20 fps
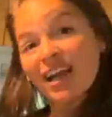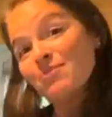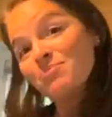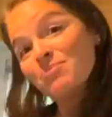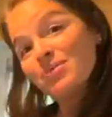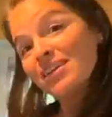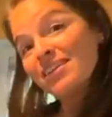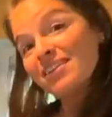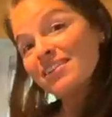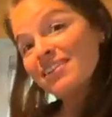
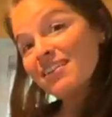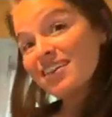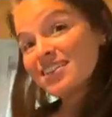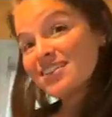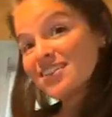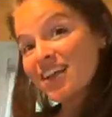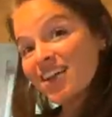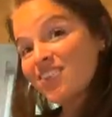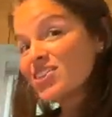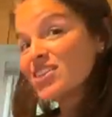happy
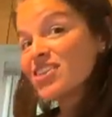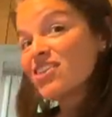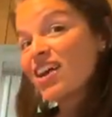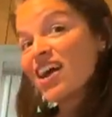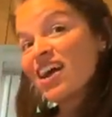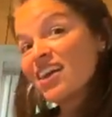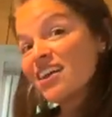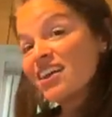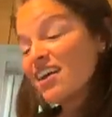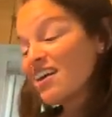that I have a
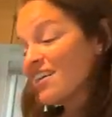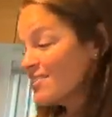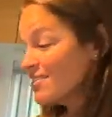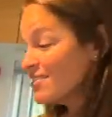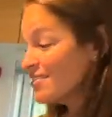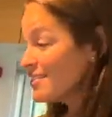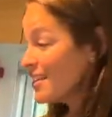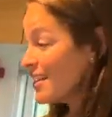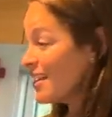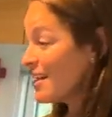dryer now,
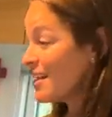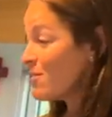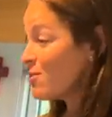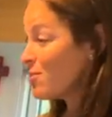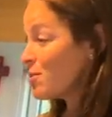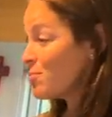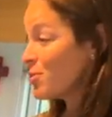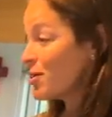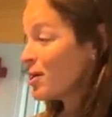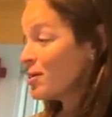and
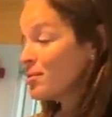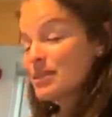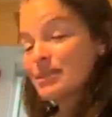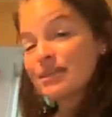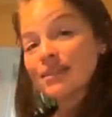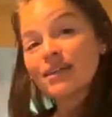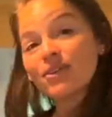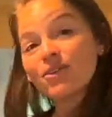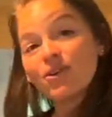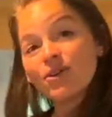our problems
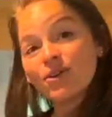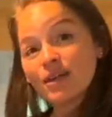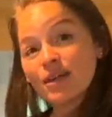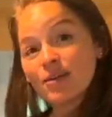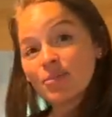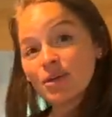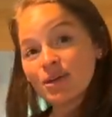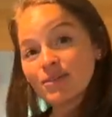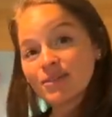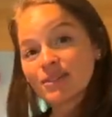are gone
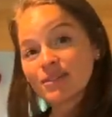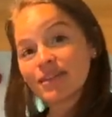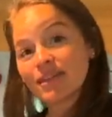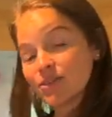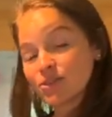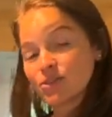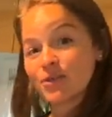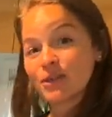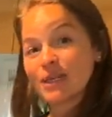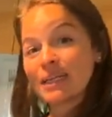about
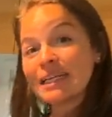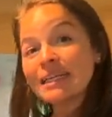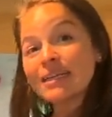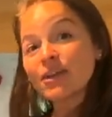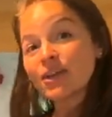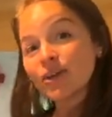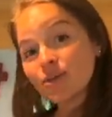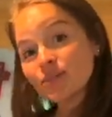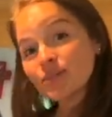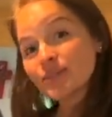to clean
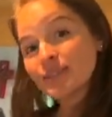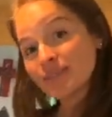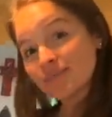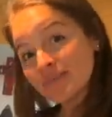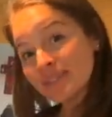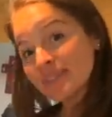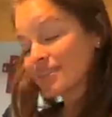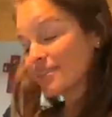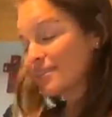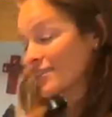clothes in
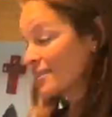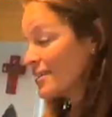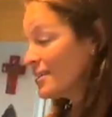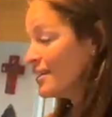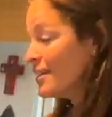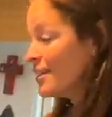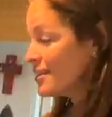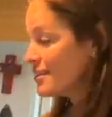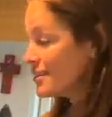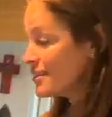winter.
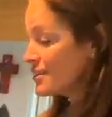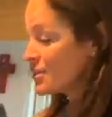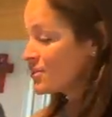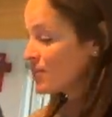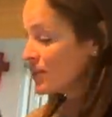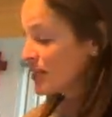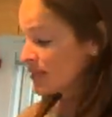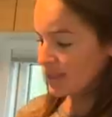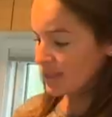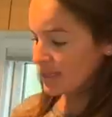This is
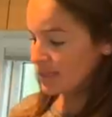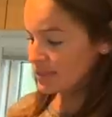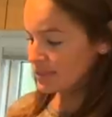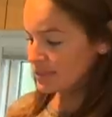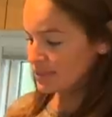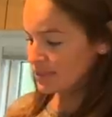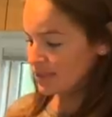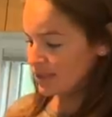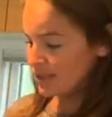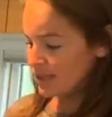really
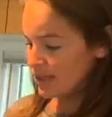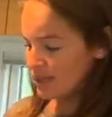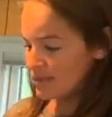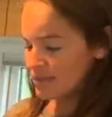nice. I